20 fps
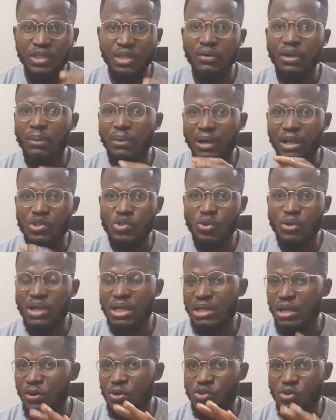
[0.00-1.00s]
Right? But I told her
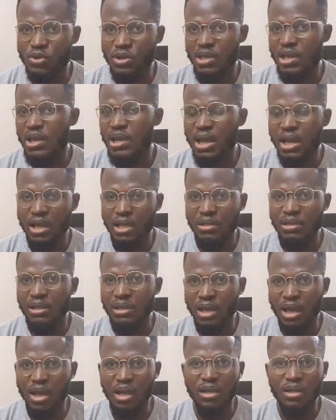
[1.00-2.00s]
that I was going to get her the
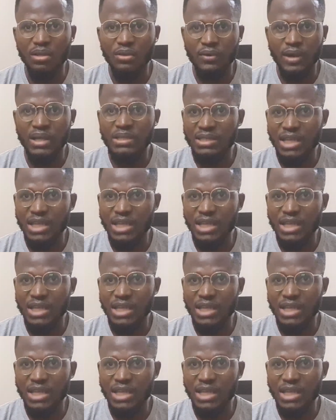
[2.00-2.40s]
car, right?